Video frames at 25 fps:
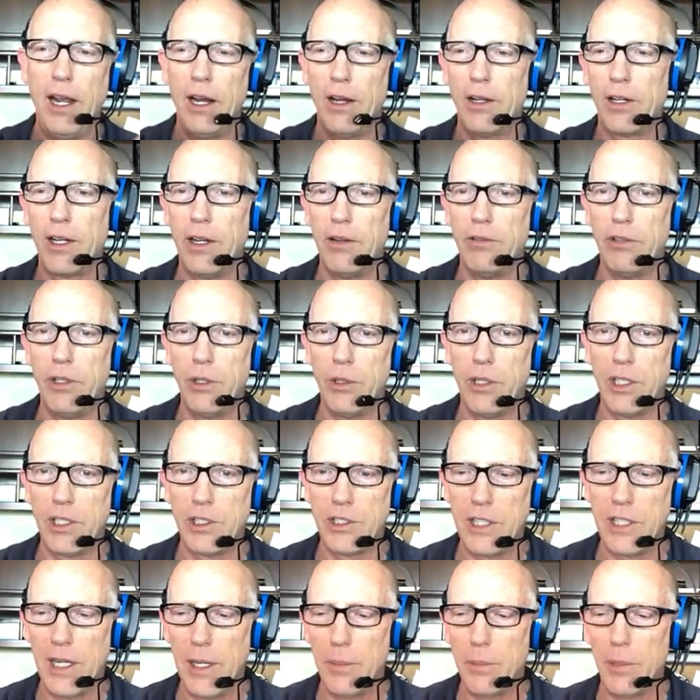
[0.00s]
And I'll give you an
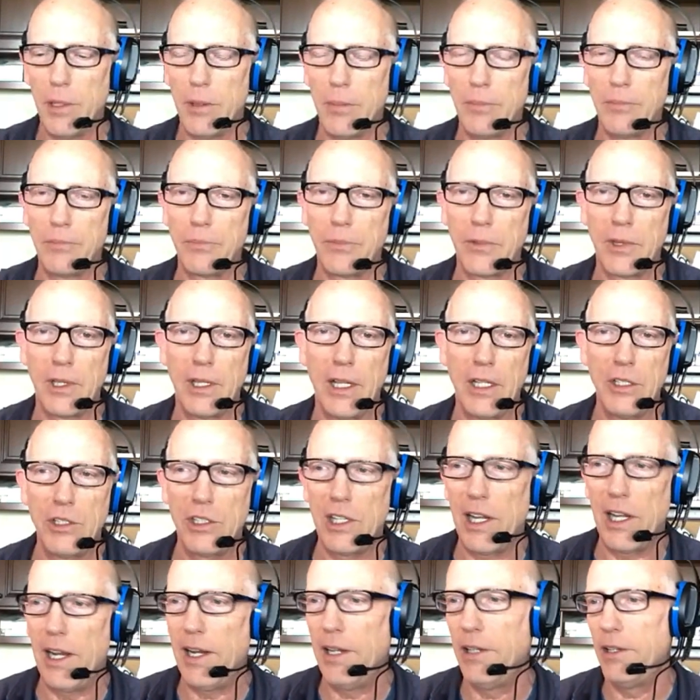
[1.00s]
example
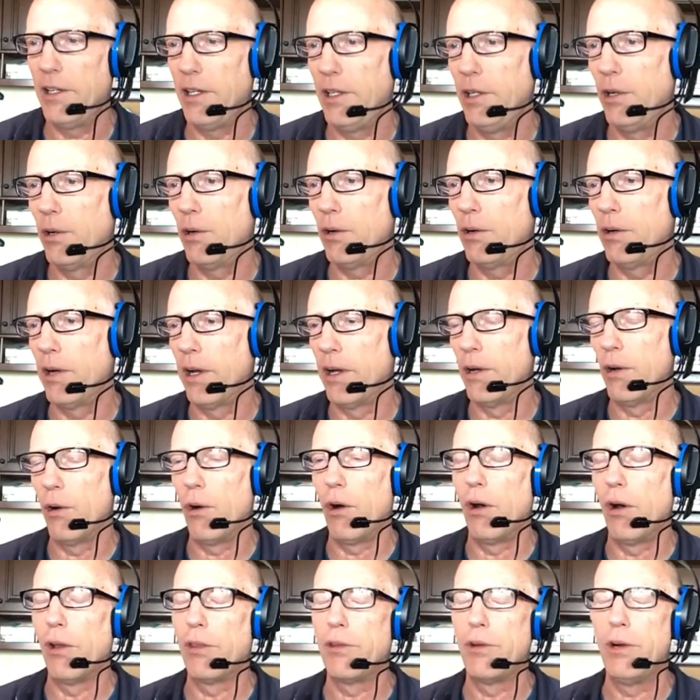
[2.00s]
let's say that you're an
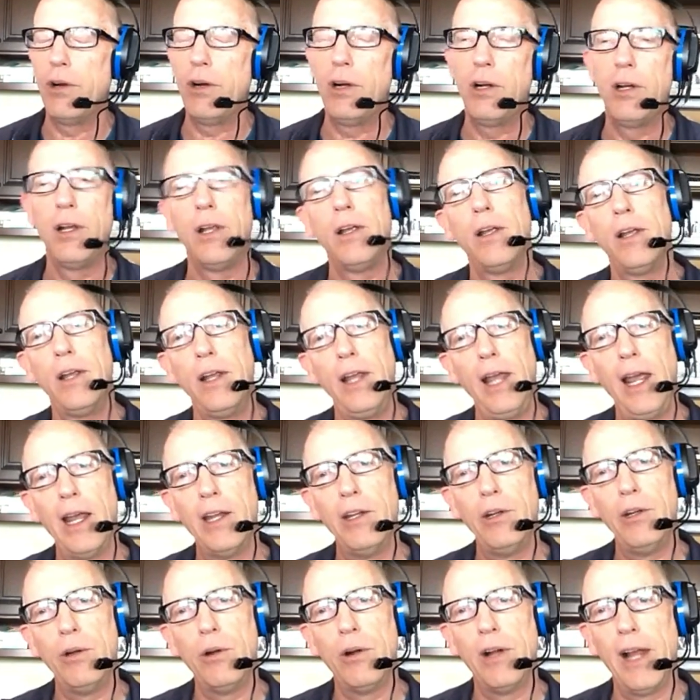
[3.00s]
author
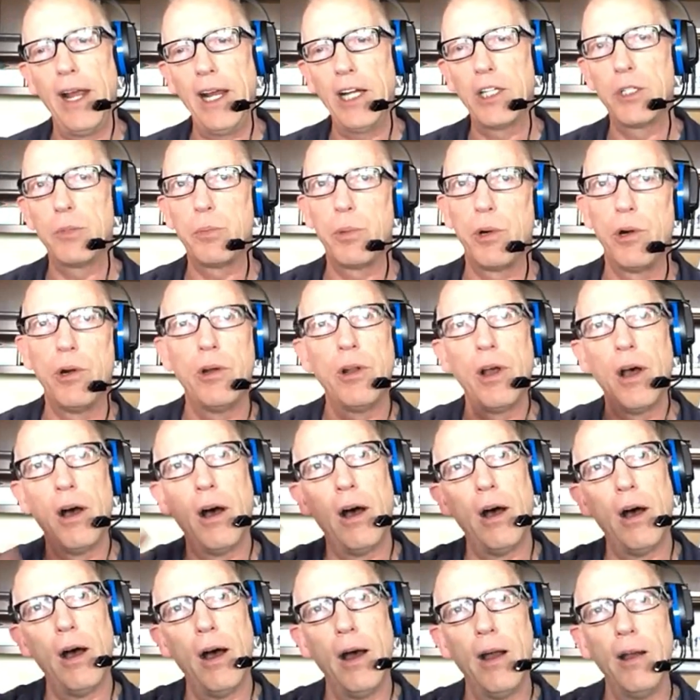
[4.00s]
and you're an expert
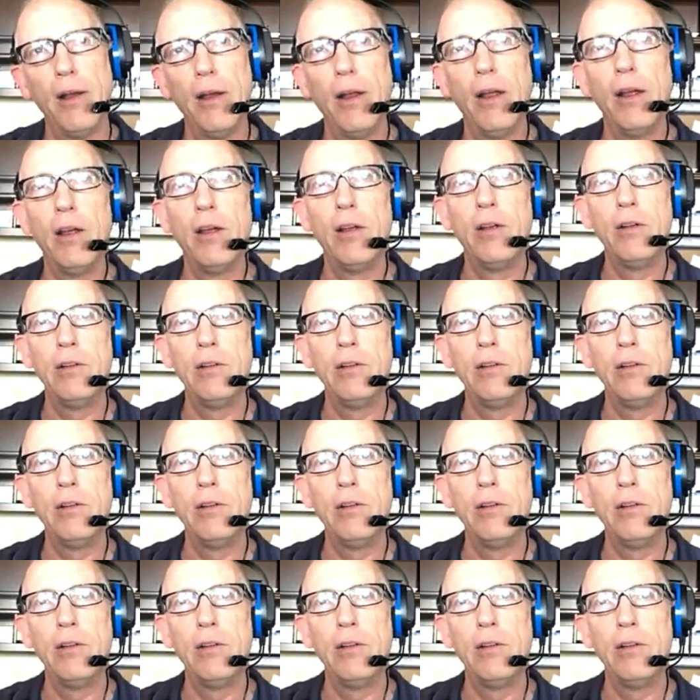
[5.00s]
on